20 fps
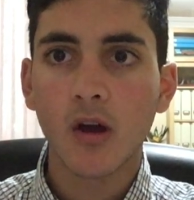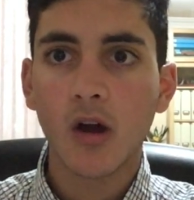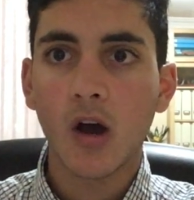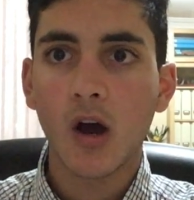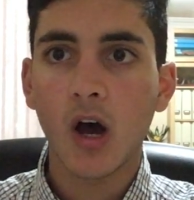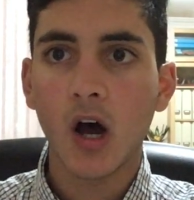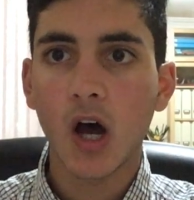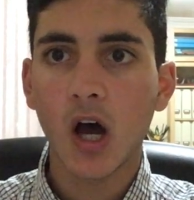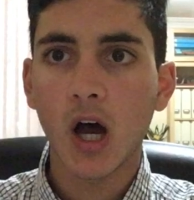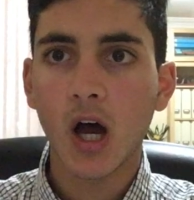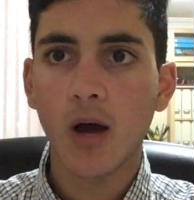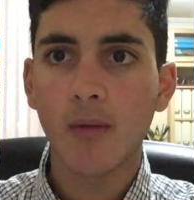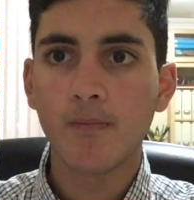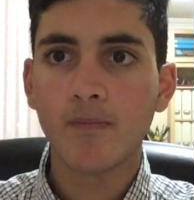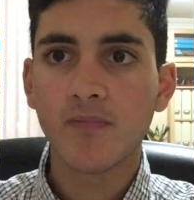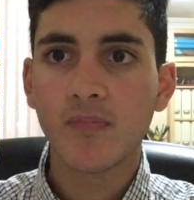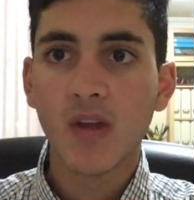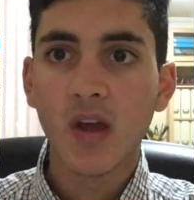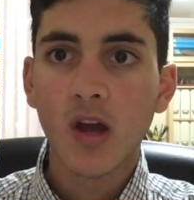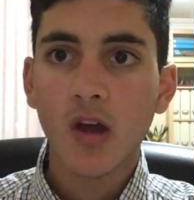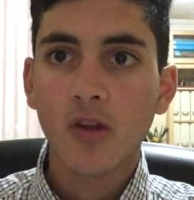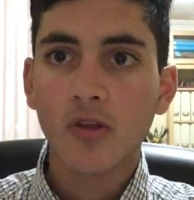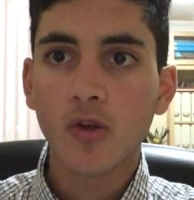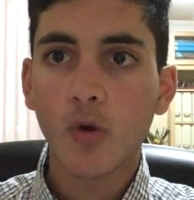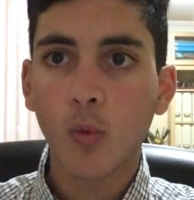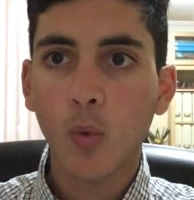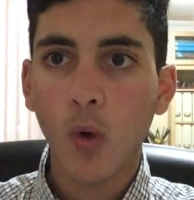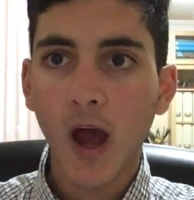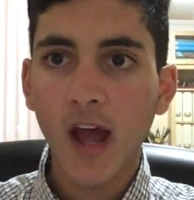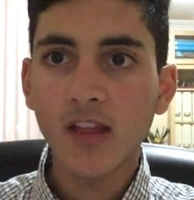The
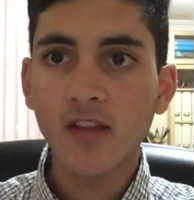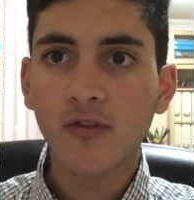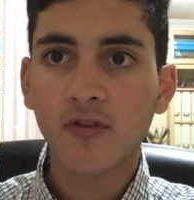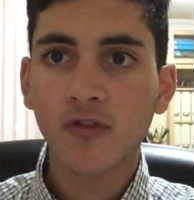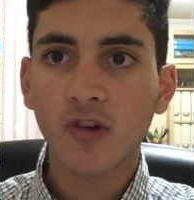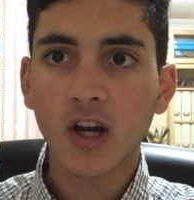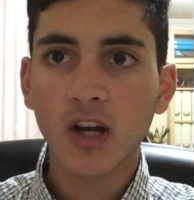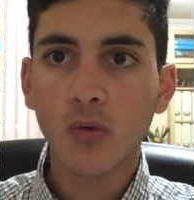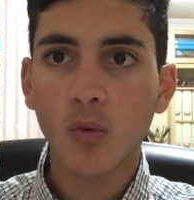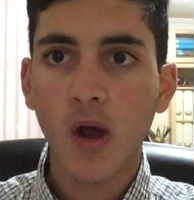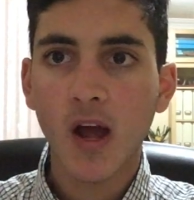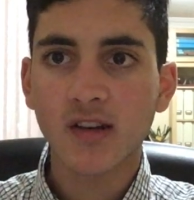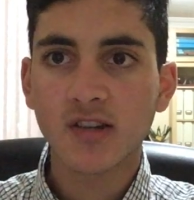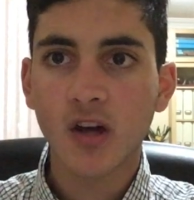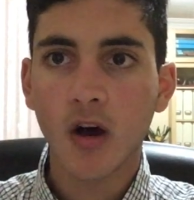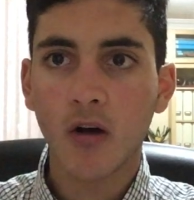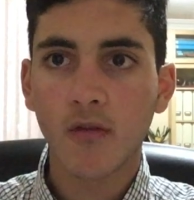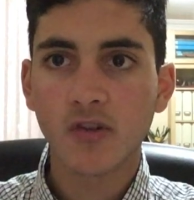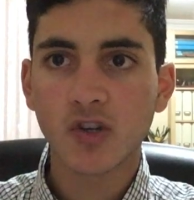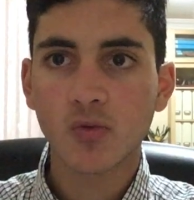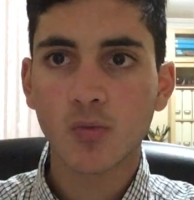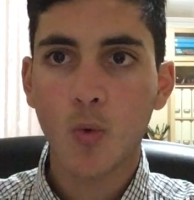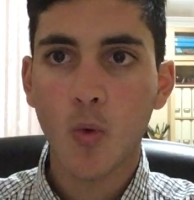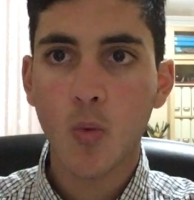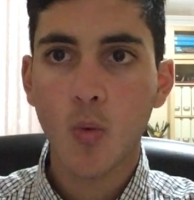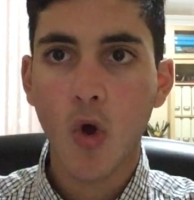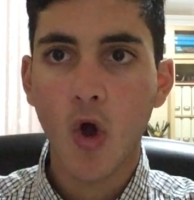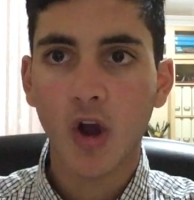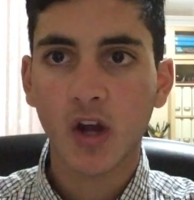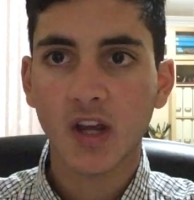way the free-to-air television will
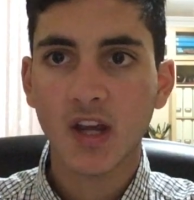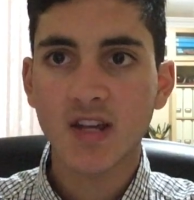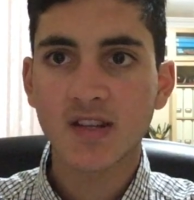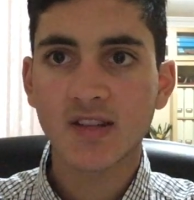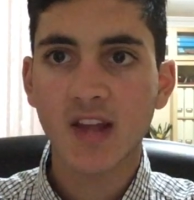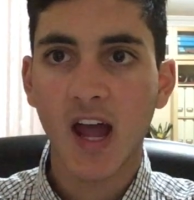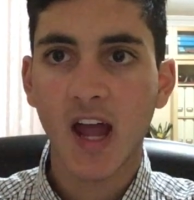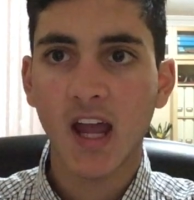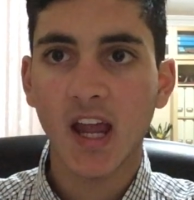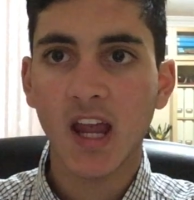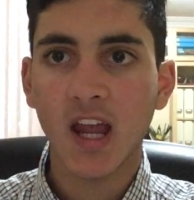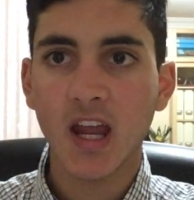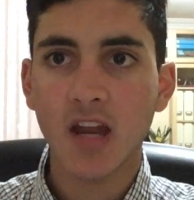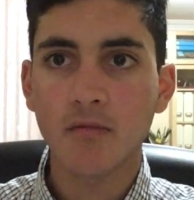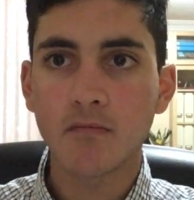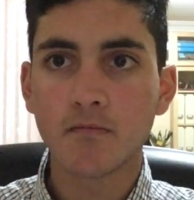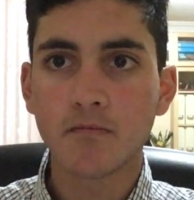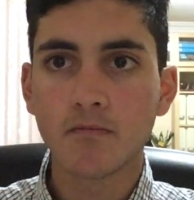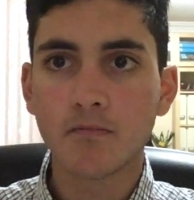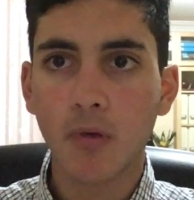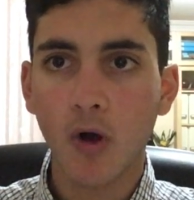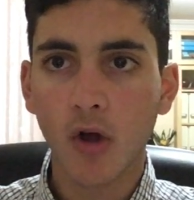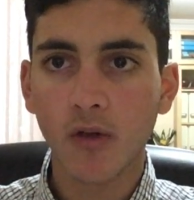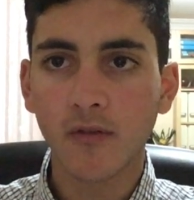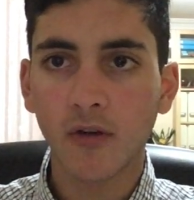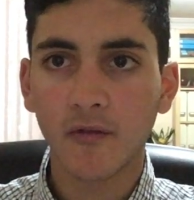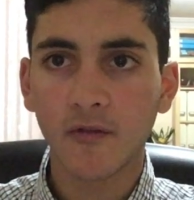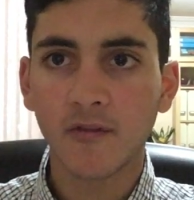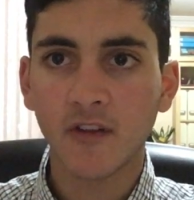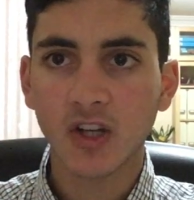work is that in
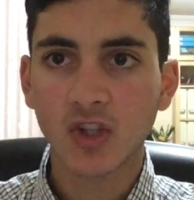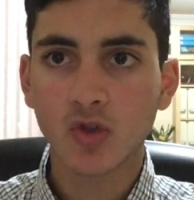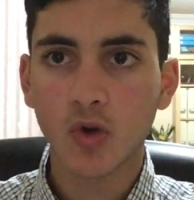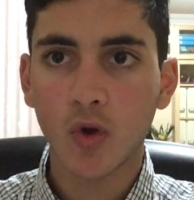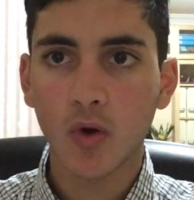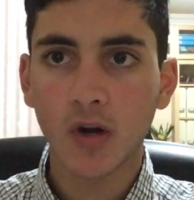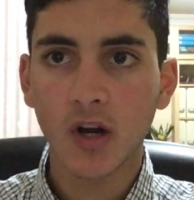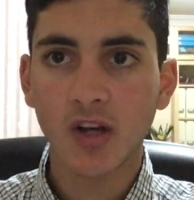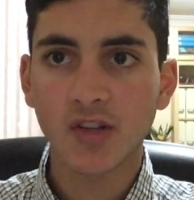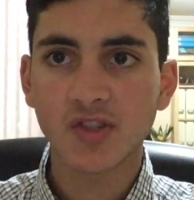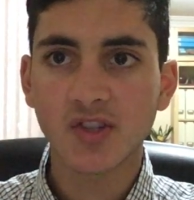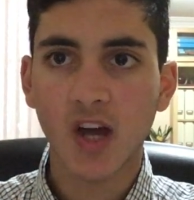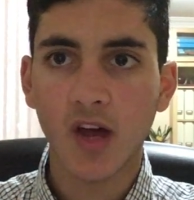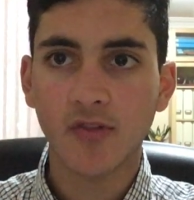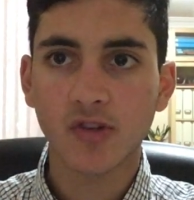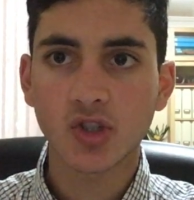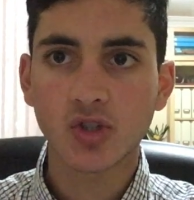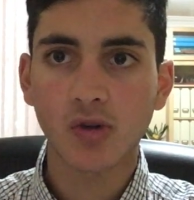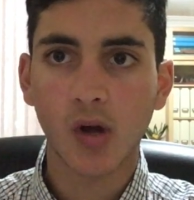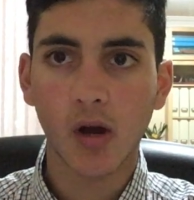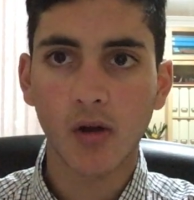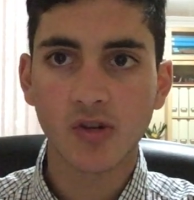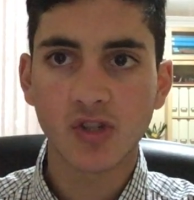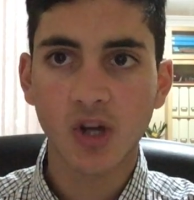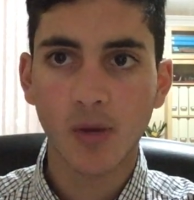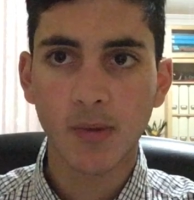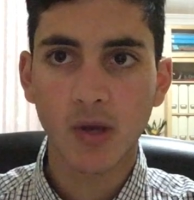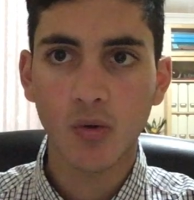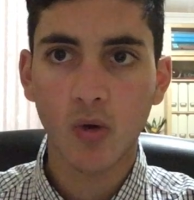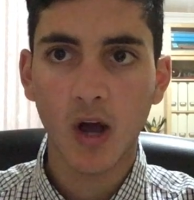both Victoria, South Australia,
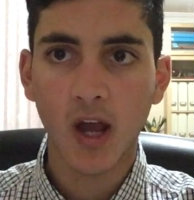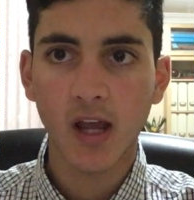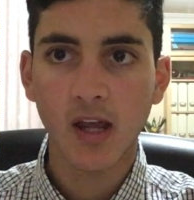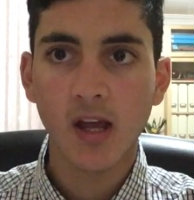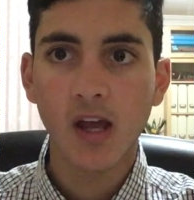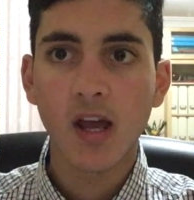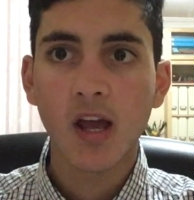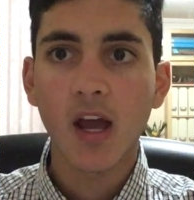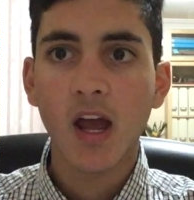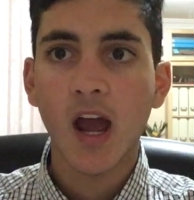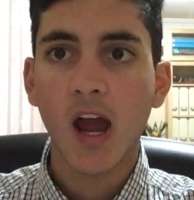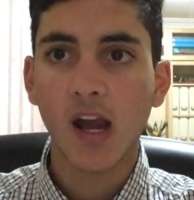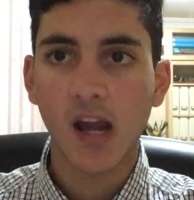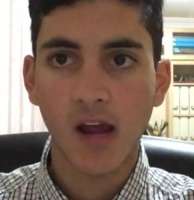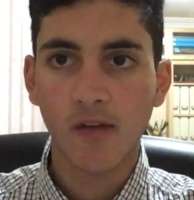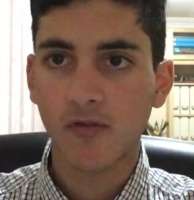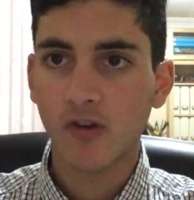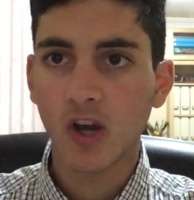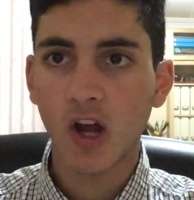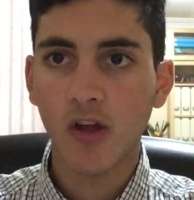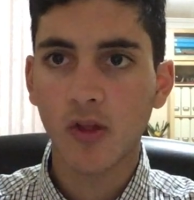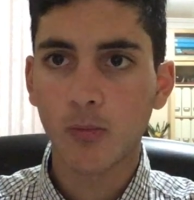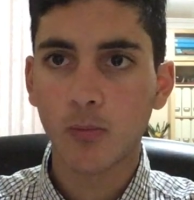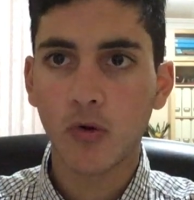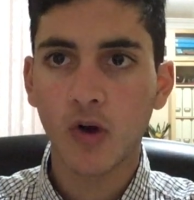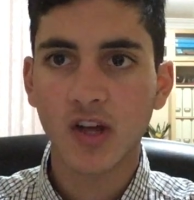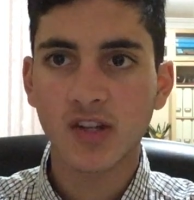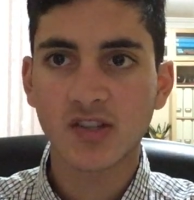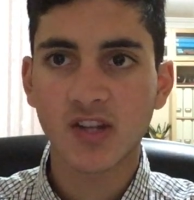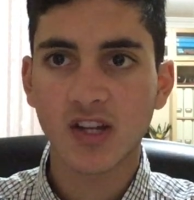WA, and every other
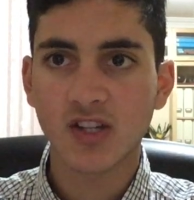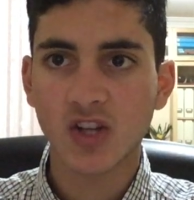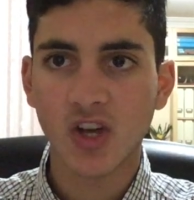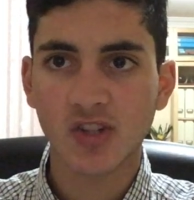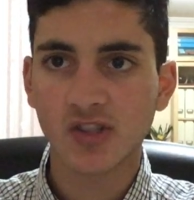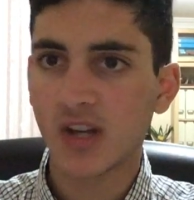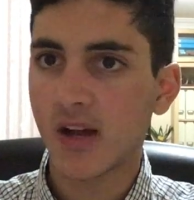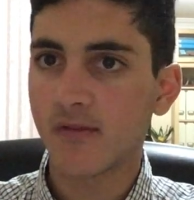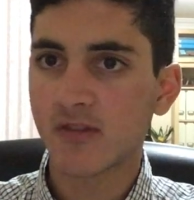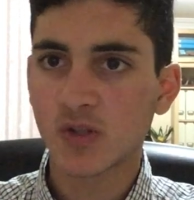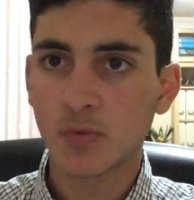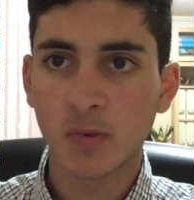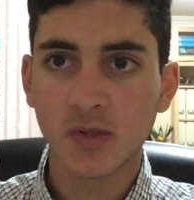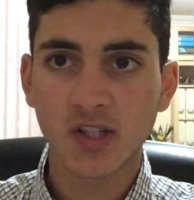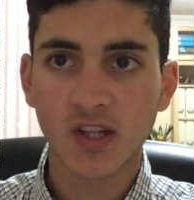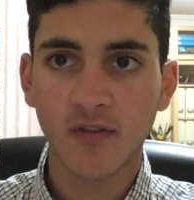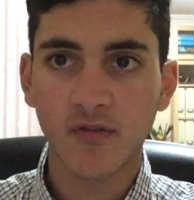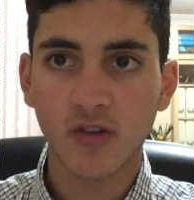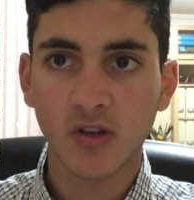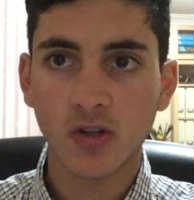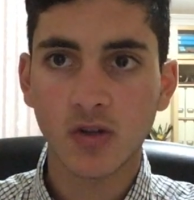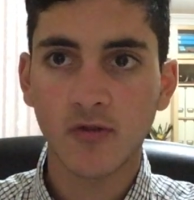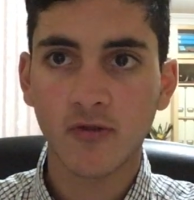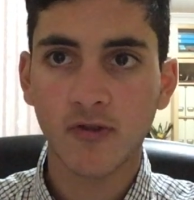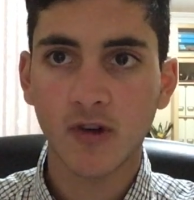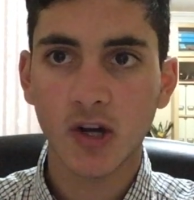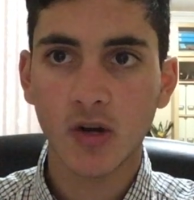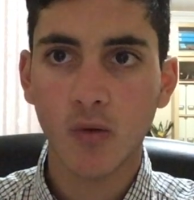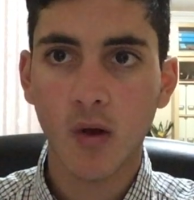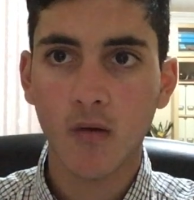place that doesn't have a specific
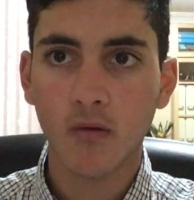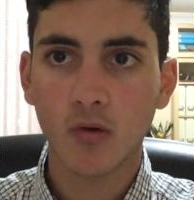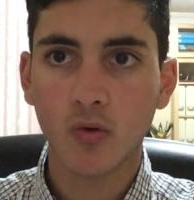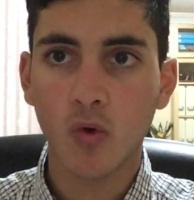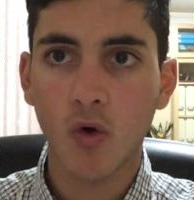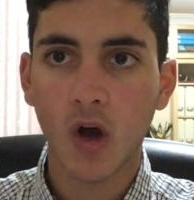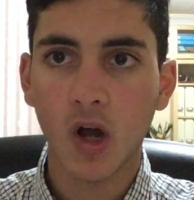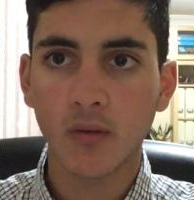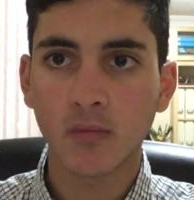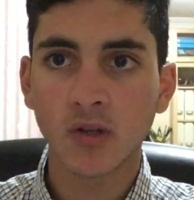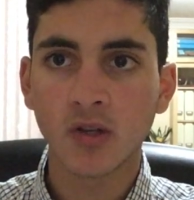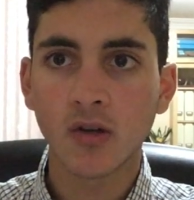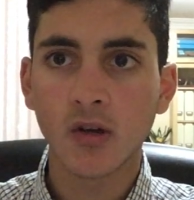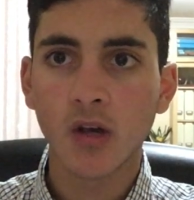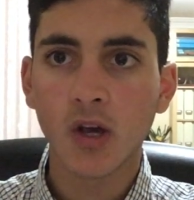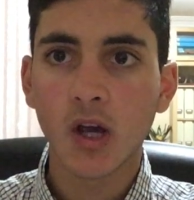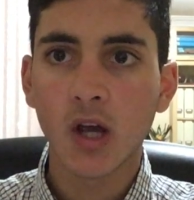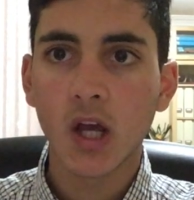free-to-air requirement,